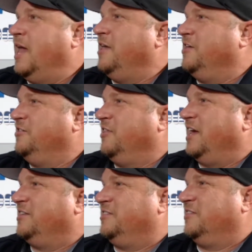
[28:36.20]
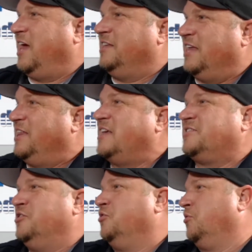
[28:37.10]
Yeah, you can do like that. That's
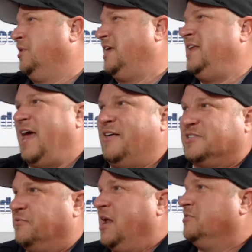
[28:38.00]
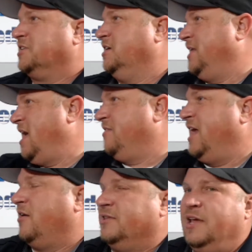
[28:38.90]
the newer one. They didn't have that stuff when I was a kid. They have it now.